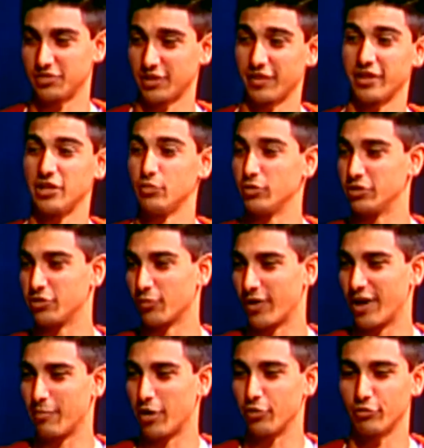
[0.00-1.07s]
said that he would
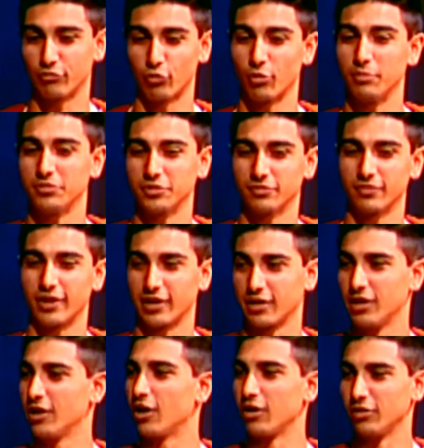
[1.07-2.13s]
grab other forms of like
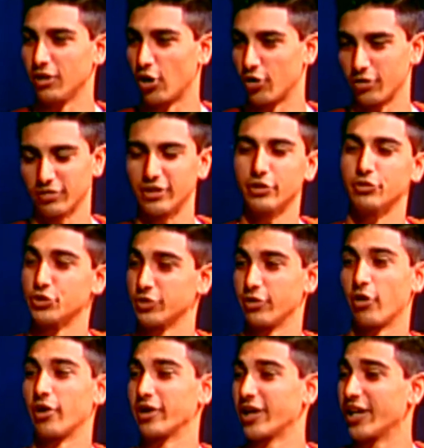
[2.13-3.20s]
art, literature and
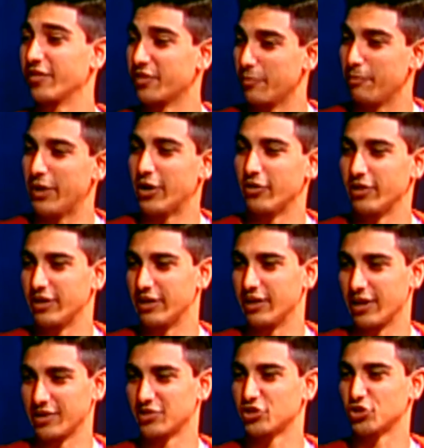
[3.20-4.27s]
art and kind of compare it and
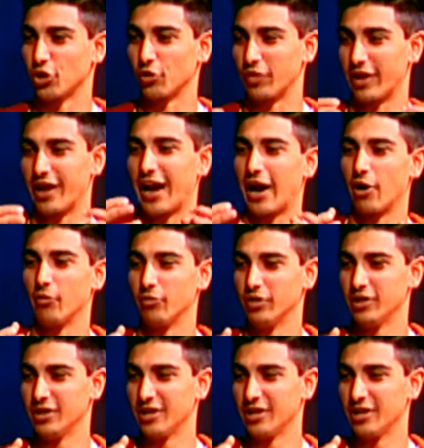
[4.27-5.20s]
like show that how